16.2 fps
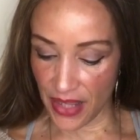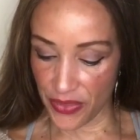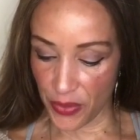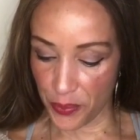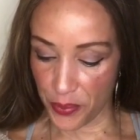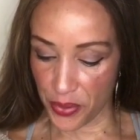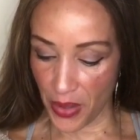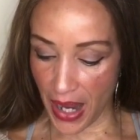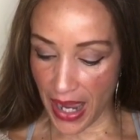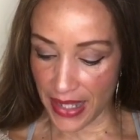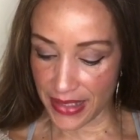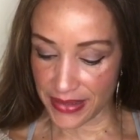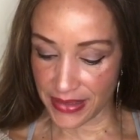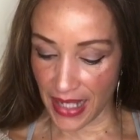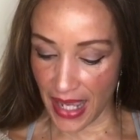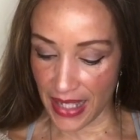the
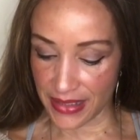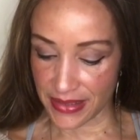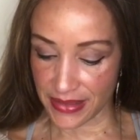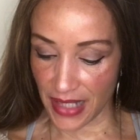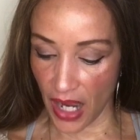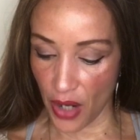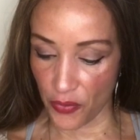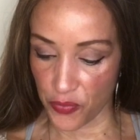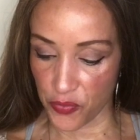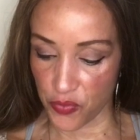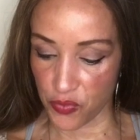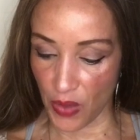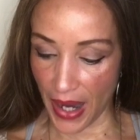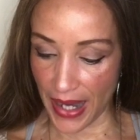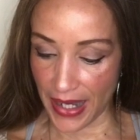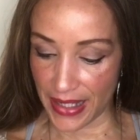process of
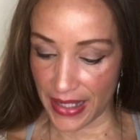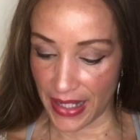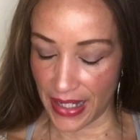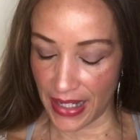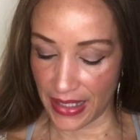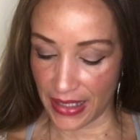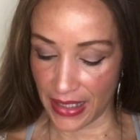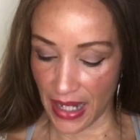writing